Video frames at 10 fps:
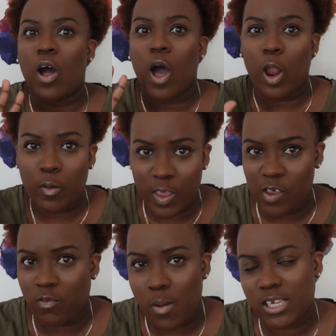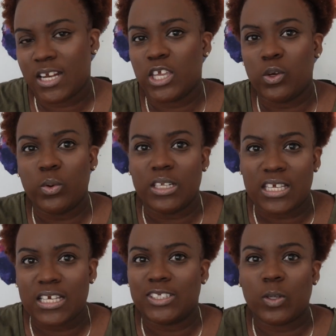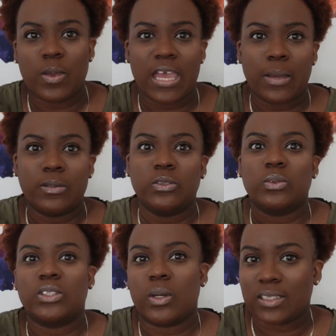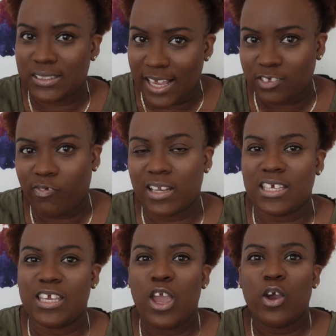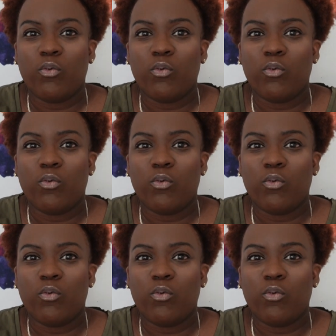all the information that you would need to be able to successfully